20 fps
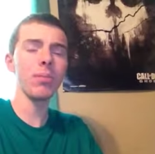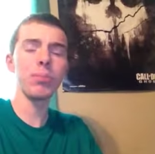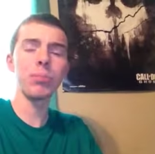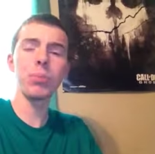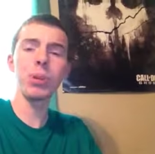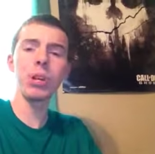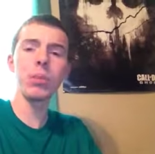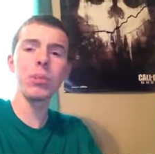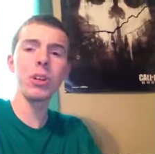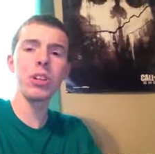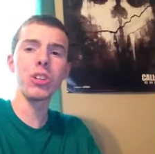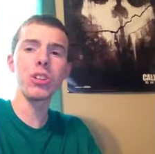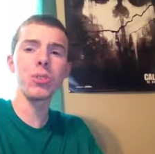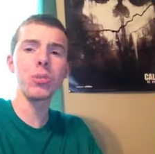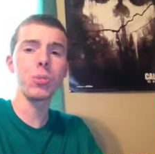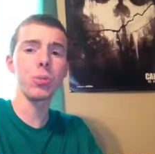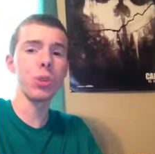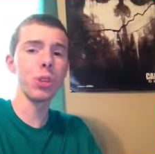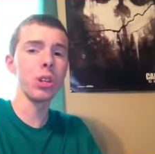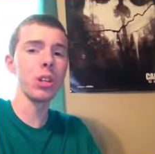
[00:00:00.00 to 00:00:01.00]
pretty much
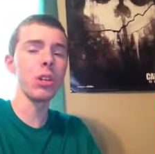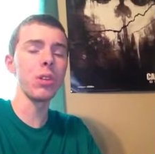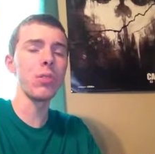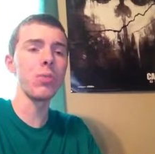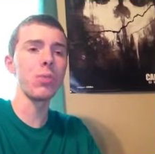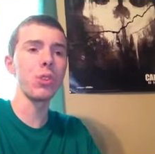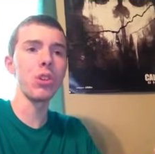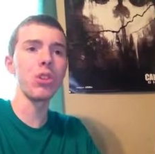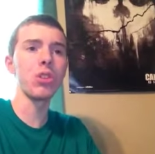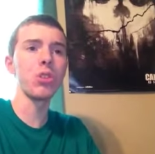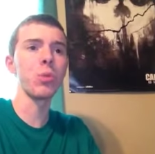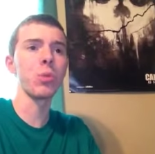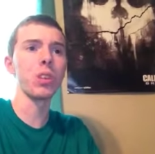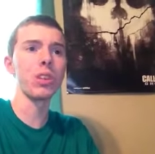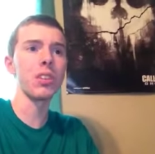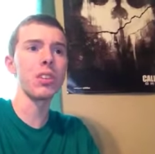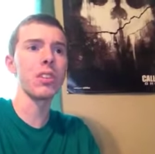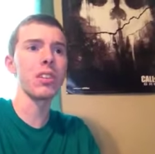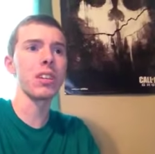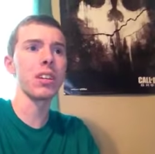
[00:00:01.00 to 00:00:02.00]
really
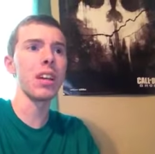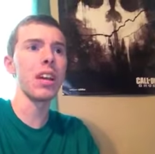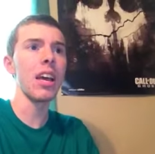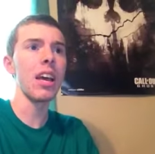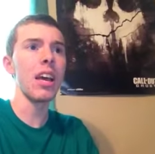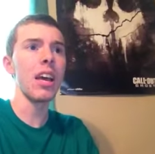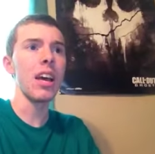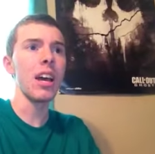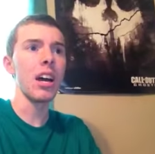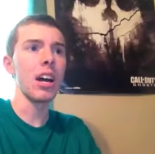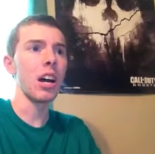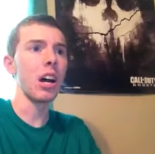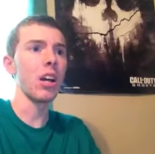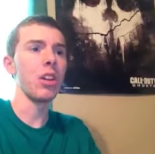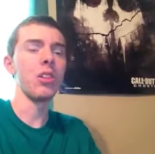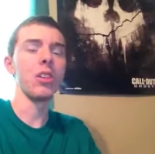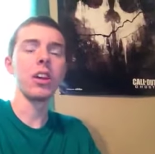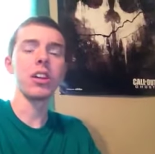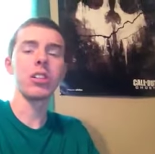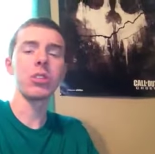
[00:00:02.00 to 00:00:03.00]
futuristic. Uh,
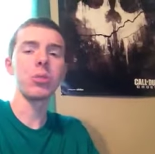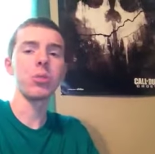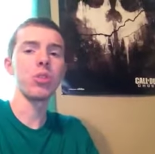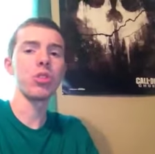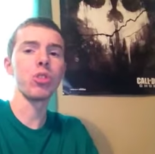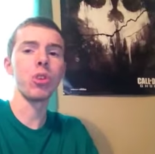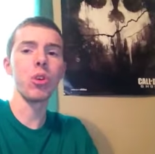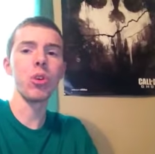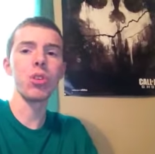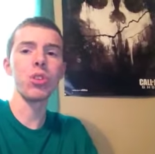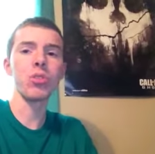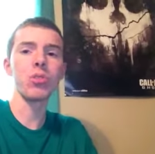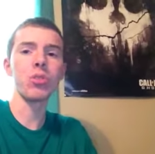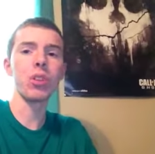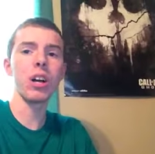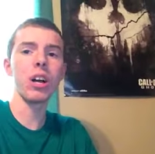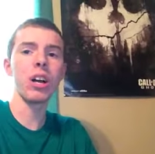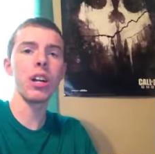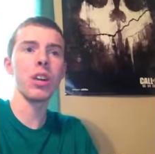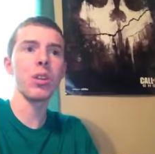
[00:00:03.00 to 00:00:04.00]
you got some drones
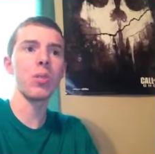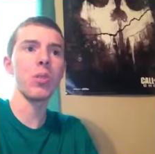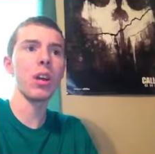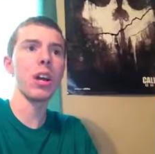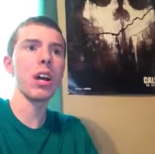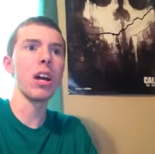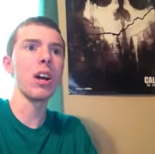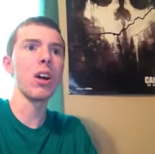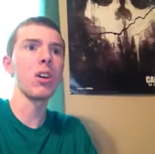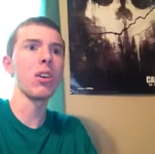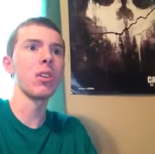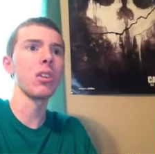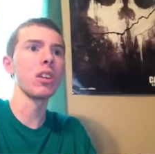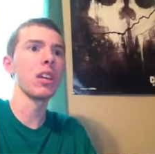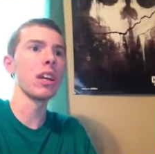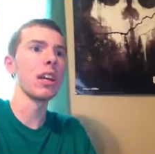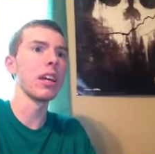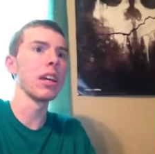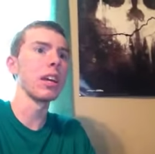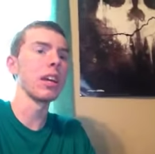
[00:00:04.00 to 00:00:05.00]
flying around
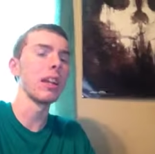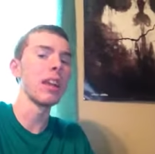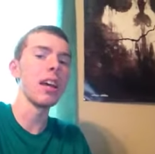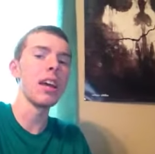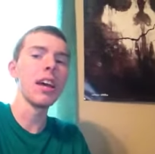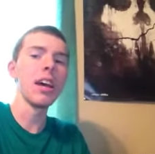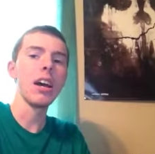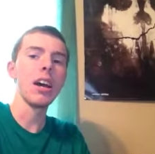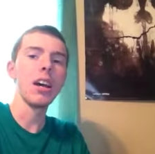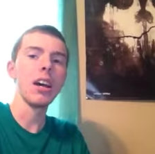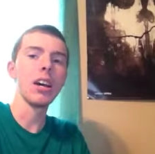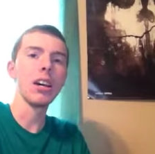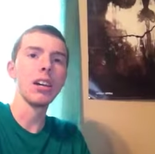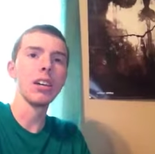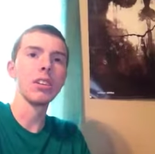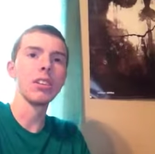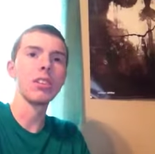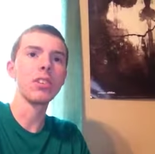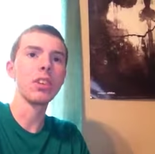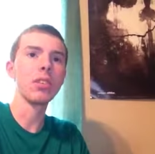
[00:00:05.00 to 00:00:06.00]
and
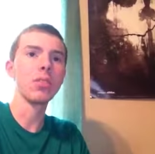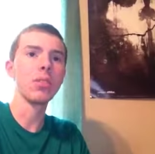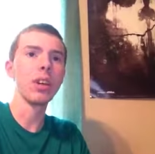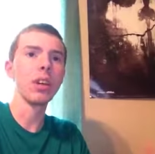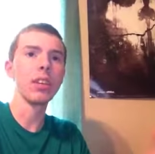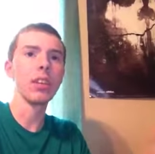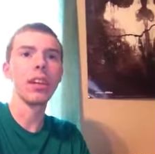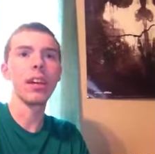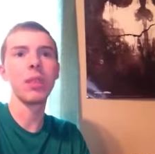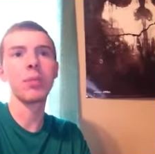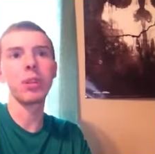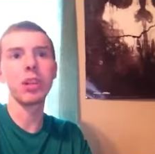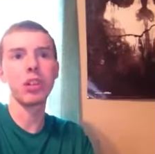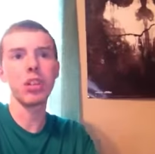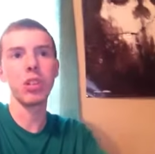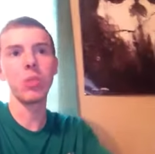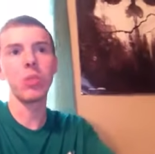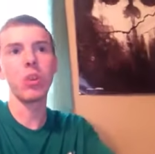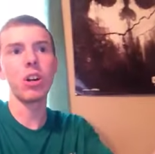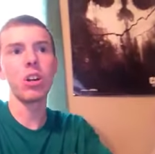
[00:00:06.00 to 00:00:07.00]
uh, stuff like that. I'm
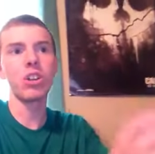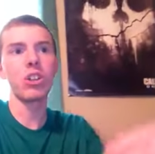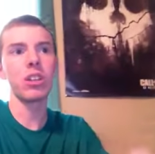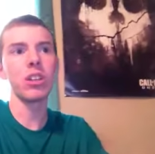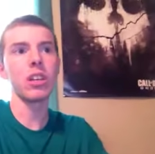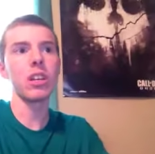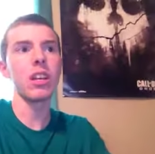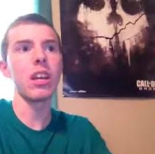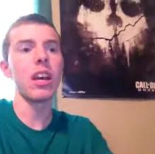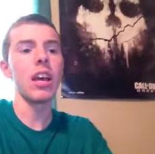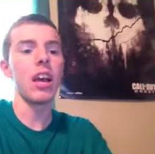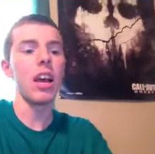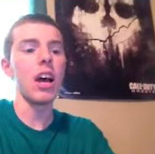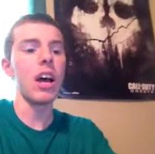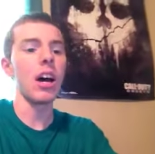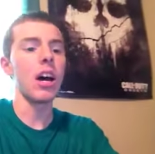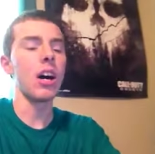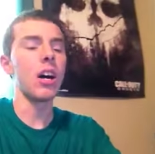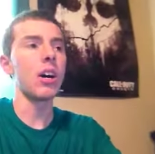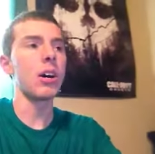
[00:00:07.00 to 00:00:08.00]
actually watching it
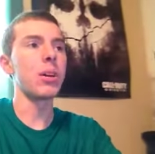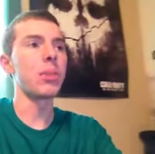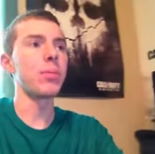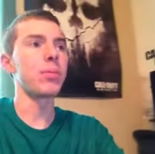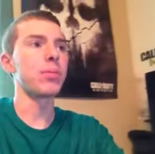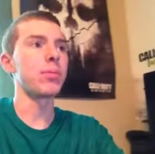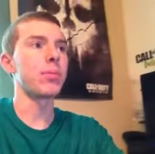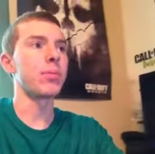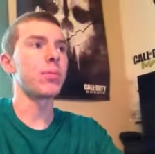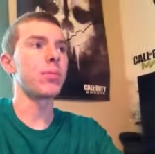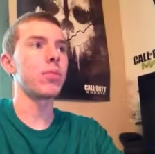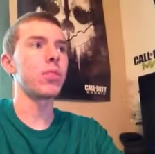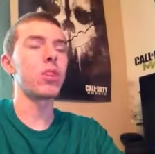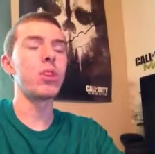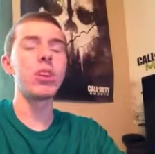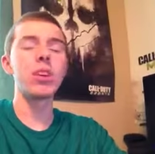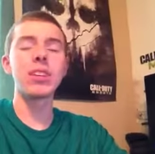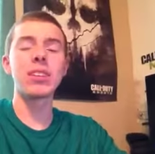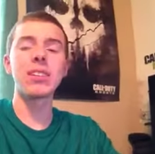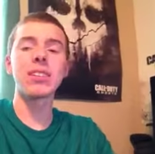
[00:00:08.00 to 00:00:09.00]
um, you
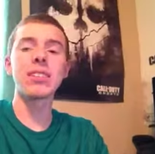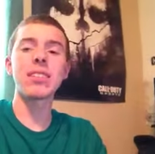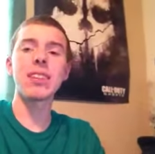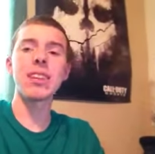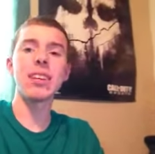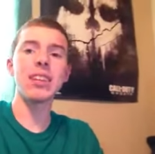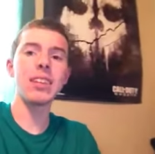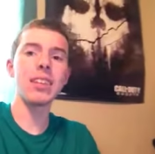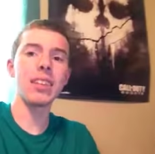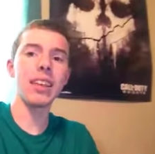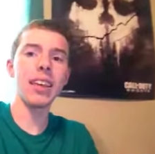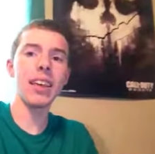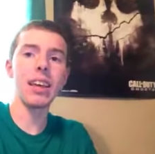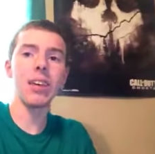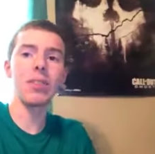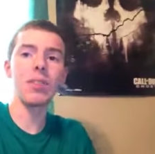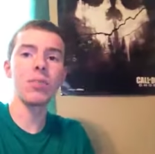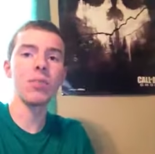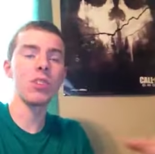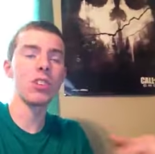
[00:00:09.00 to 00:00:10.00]
can see they
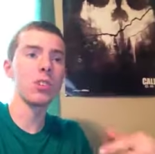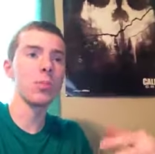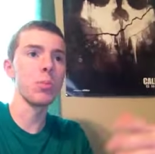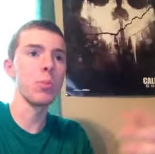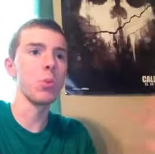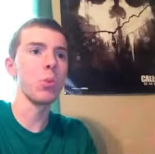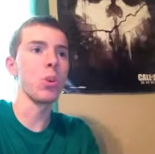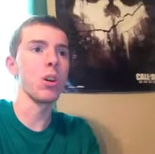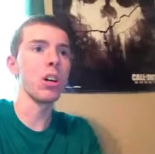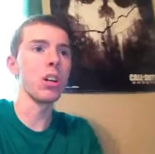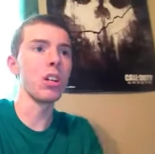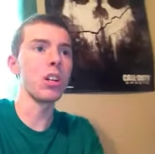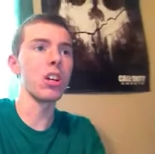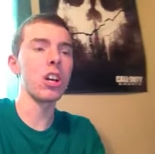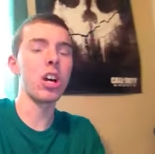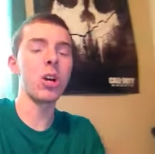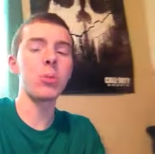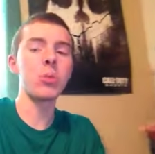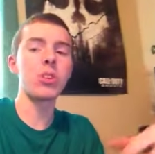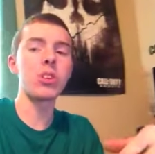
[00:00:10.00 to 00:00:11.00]
have invisible
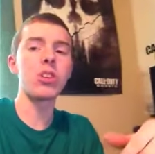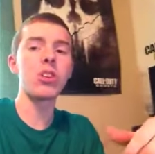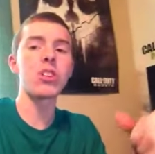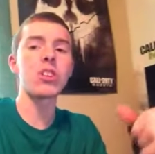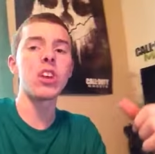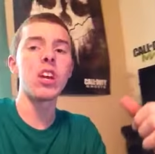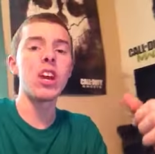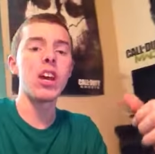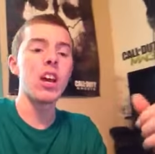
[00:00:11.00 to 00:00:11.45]
helicopters,